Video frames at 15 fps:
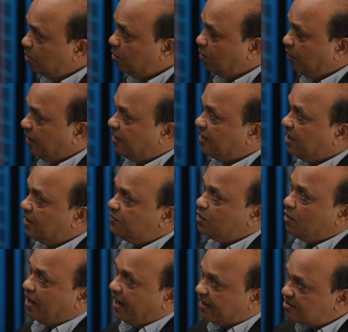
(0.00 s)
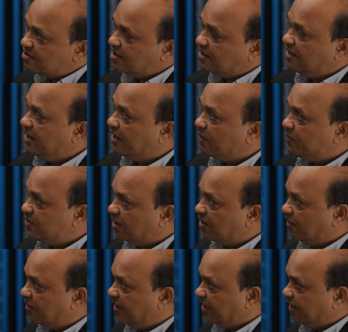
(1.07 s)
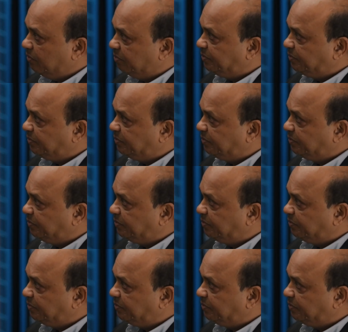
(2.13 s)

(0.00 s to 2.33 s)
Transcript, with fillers: two, it gives you extra layer of security.